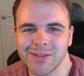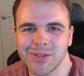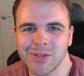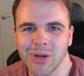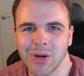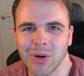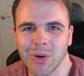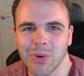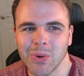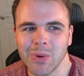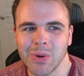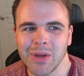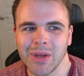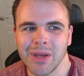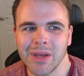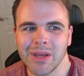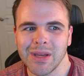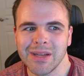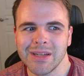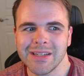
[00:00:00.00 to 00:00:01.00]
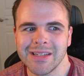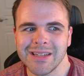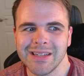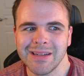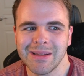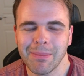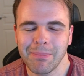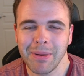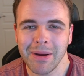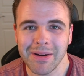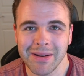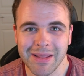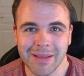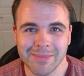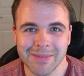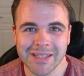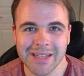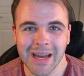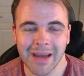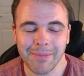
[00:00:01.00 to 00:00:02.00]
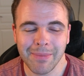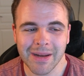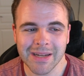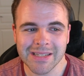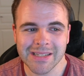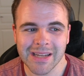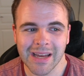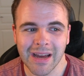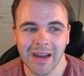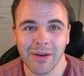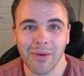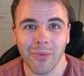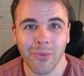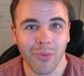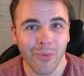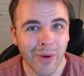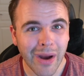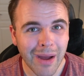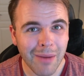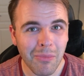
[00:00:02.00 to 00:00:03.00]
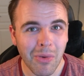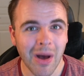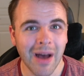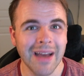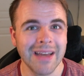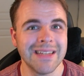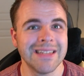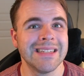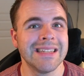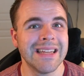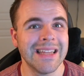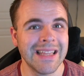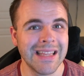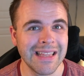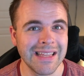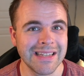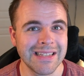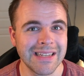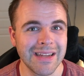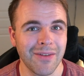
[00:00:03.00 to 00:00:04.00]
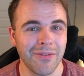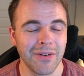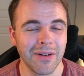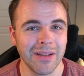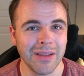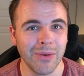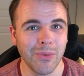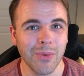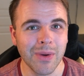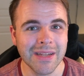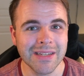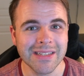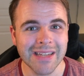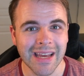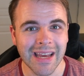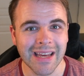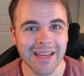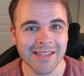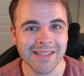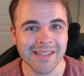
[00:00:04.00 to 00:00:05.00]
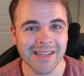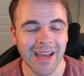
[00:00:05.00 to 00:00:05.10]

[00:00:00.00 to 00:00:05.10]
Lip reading: So comparing them side by side, RAM-wise, this definitely wins hands